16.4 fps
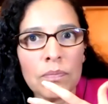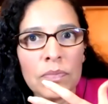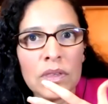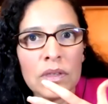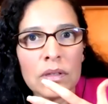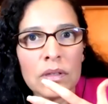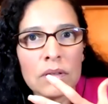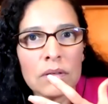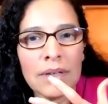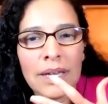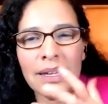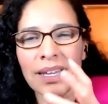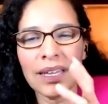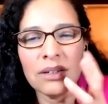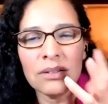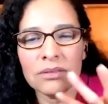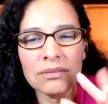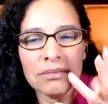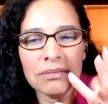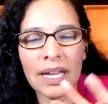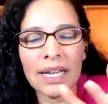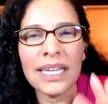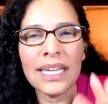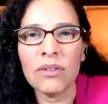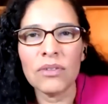The, I don't, I
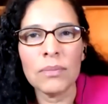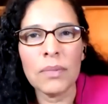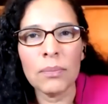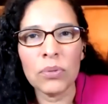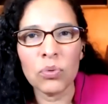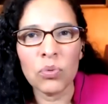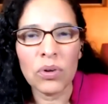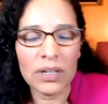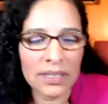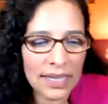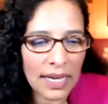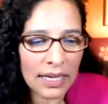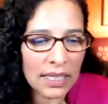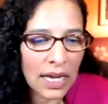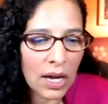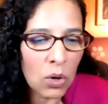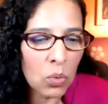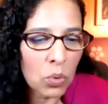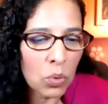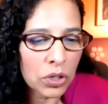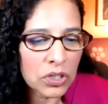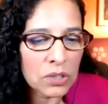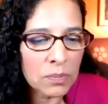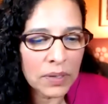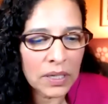can't remember exactly how it
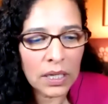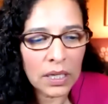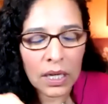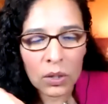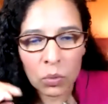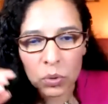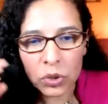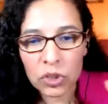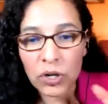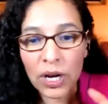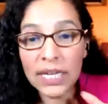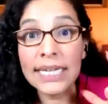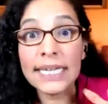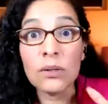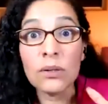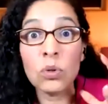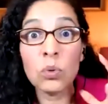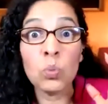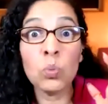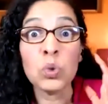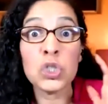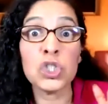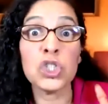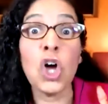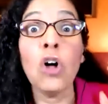works, but we're trying to
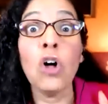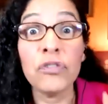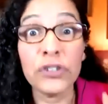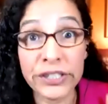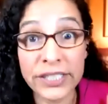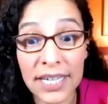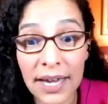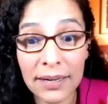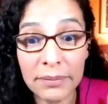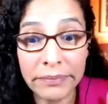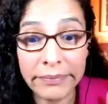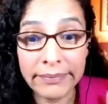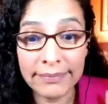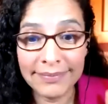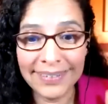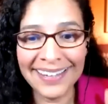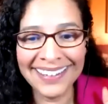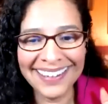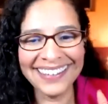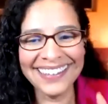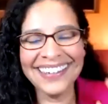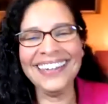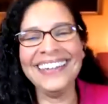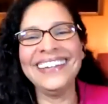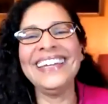stall for time
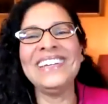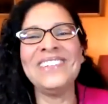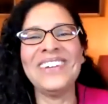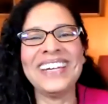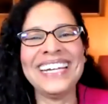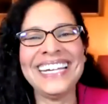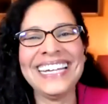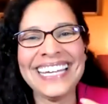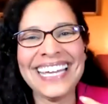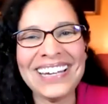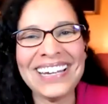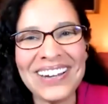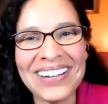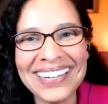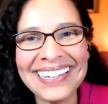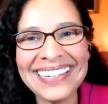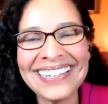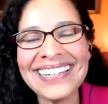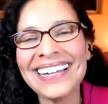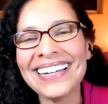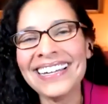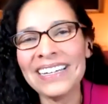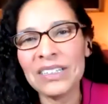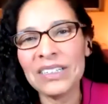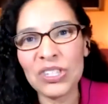in order to get our
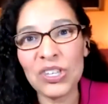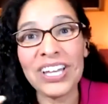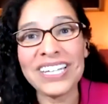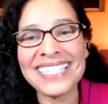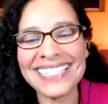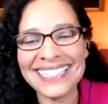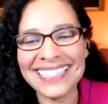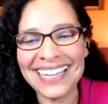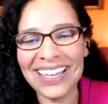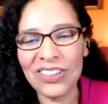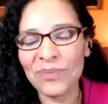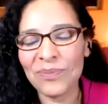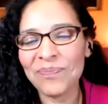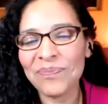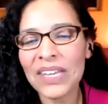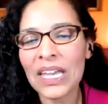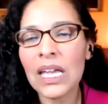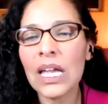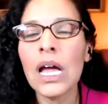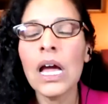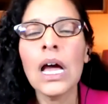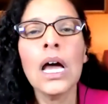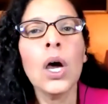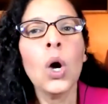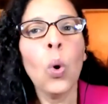uh, thoughts together.
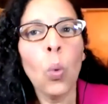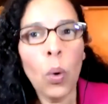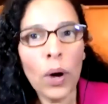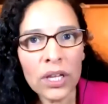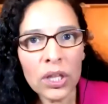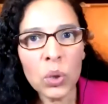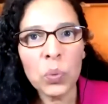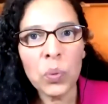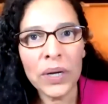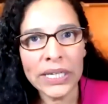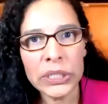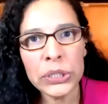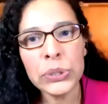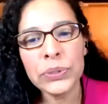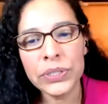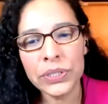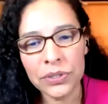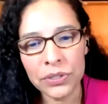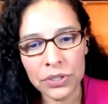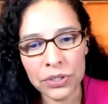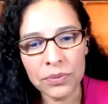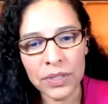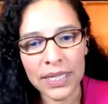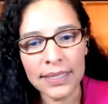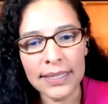One of the ways you can
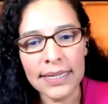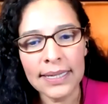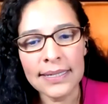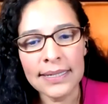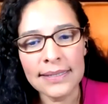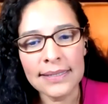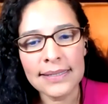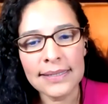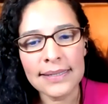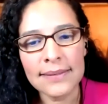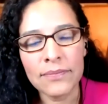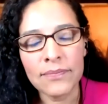do it is